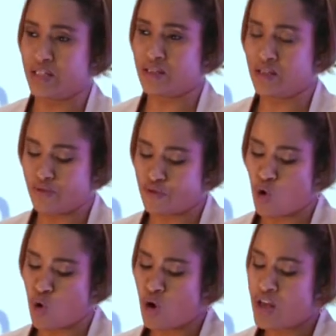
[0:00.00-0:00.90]
billion
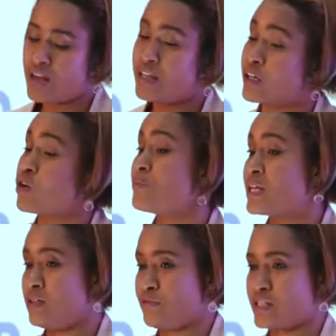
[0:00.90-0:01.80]
for
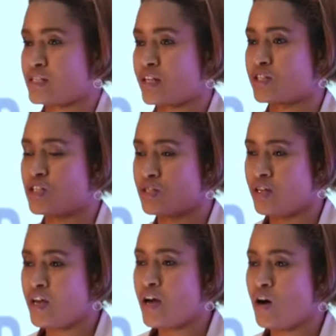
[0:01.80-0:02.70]
economic
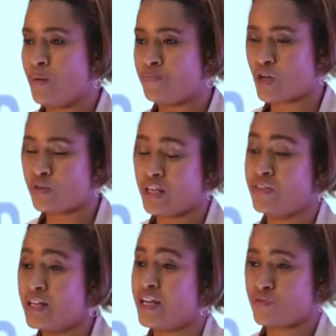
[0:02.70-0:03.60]
infrastructure
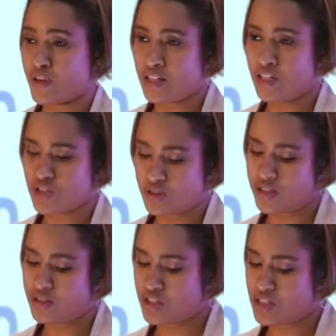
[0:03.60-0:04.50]
in the next
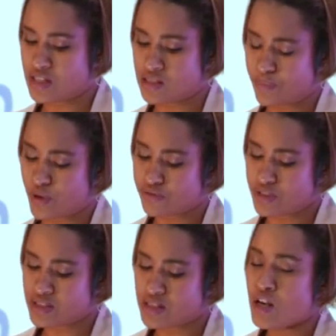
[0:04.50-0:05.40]
financial year, just as a
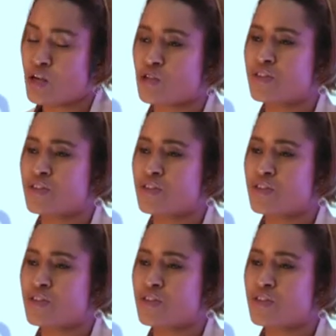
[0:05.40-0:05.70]
province.